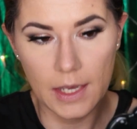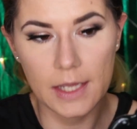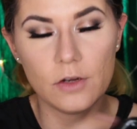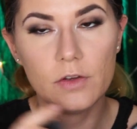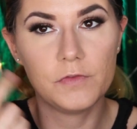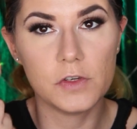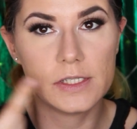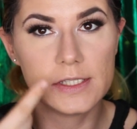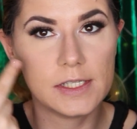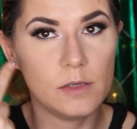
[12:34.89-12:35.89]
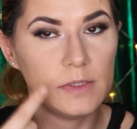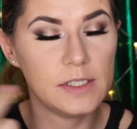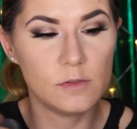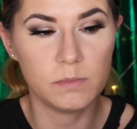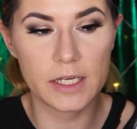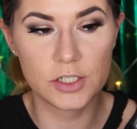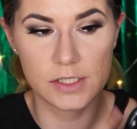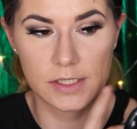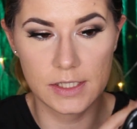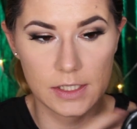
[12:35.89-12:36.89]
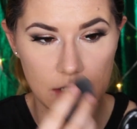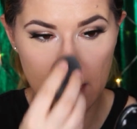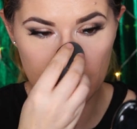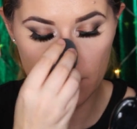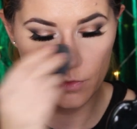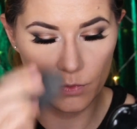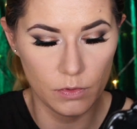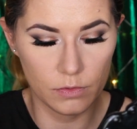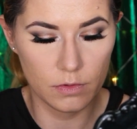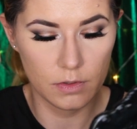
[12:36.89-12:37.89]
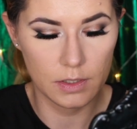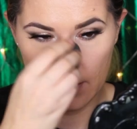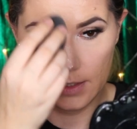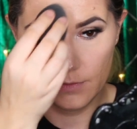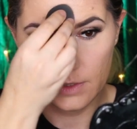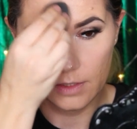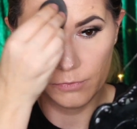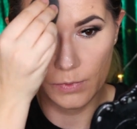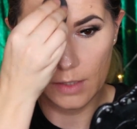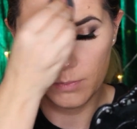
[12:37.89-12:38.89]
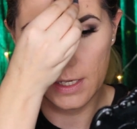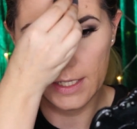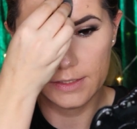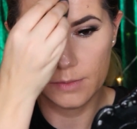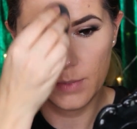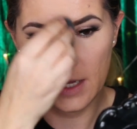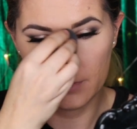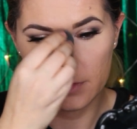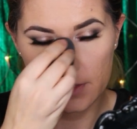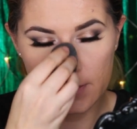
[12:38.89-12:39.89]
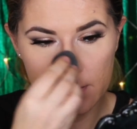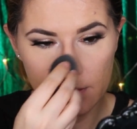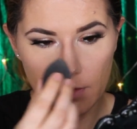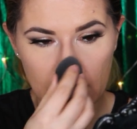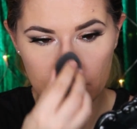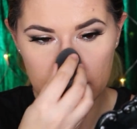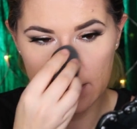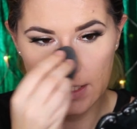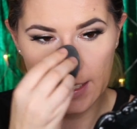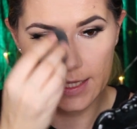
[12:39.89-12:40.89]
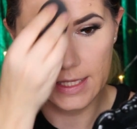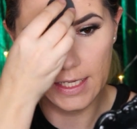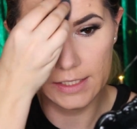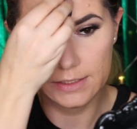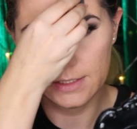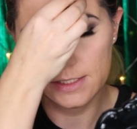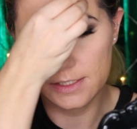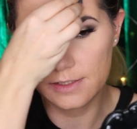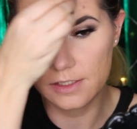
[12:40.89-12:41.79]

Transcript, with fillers: I don't know if you can see, but this blush is still coming through uh, even if we apply the powder. So I really like that. And this